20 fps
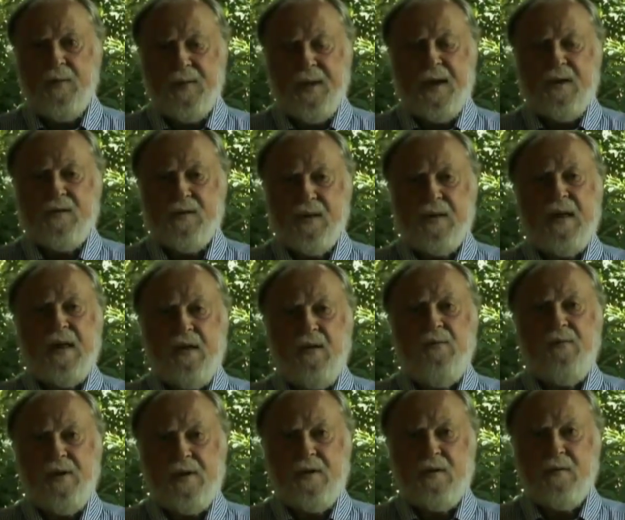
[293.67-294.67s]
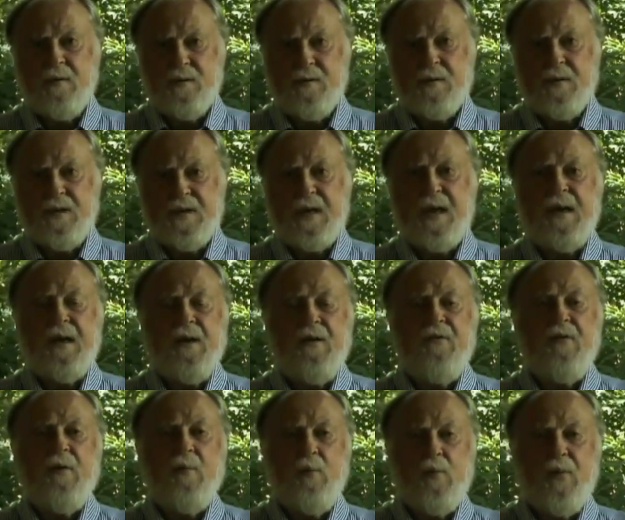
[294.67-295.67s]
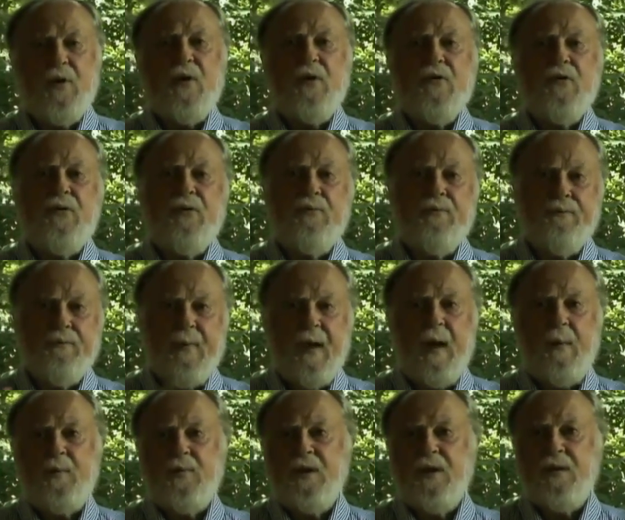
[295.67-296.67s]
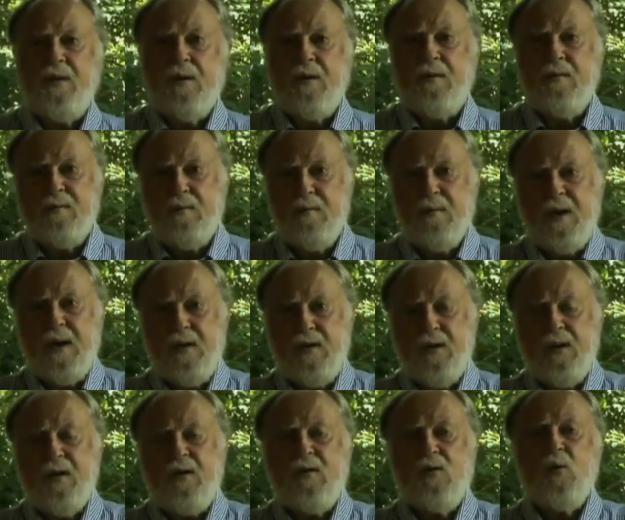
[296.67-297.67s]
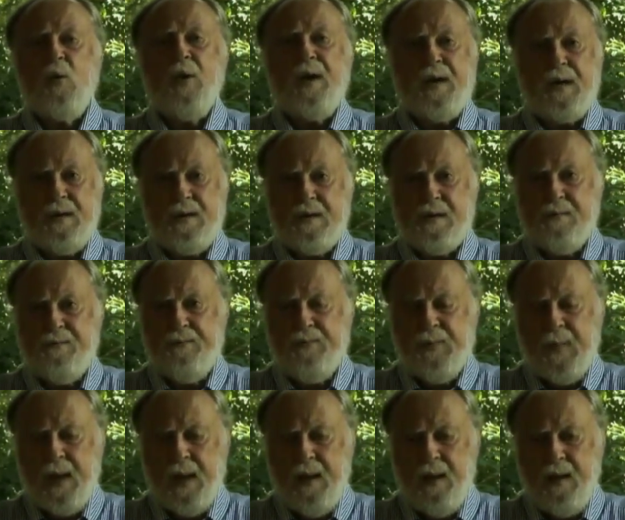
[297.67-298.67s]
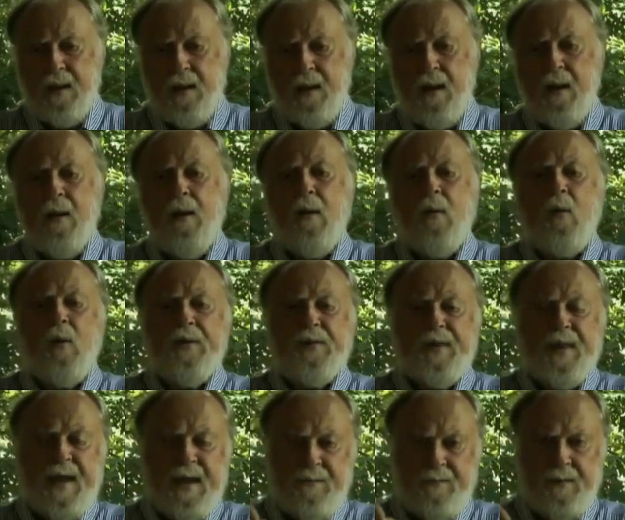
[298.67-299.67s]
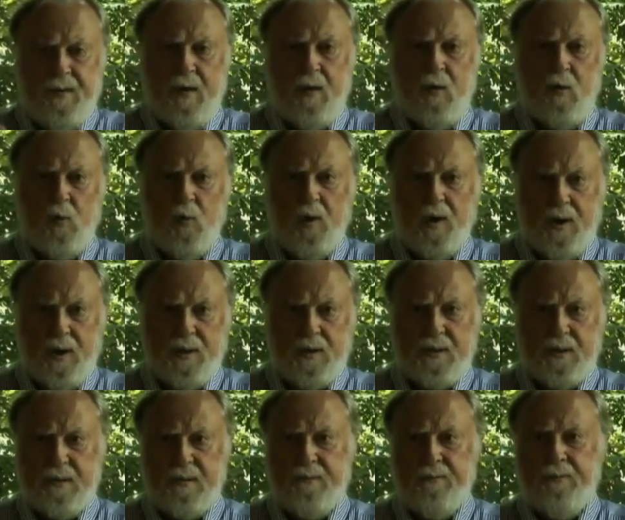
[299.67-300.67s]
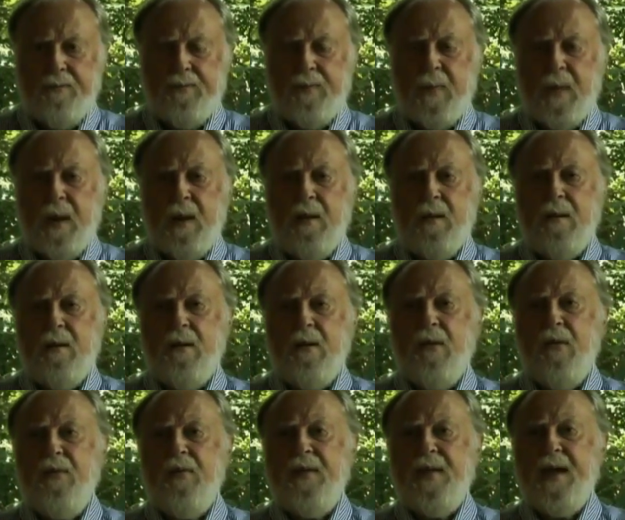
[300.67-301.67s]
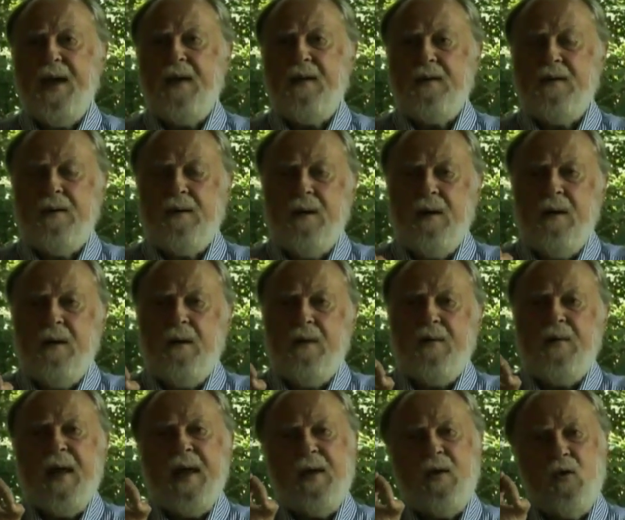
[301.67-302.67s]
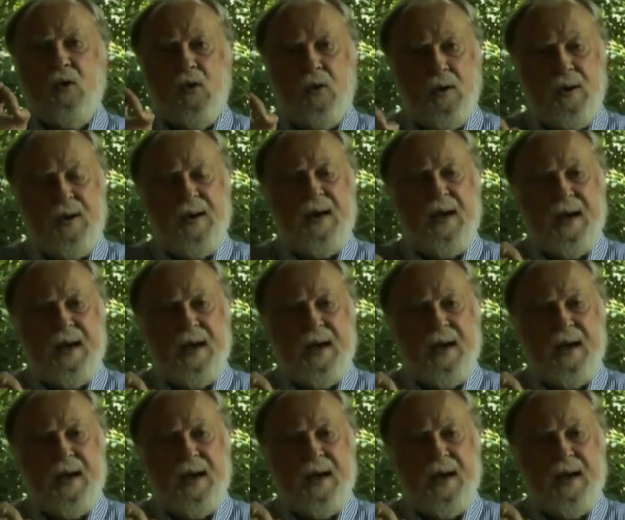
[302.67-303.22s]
thousand individuals were studied from birth up to into their 20s. What they found was that they could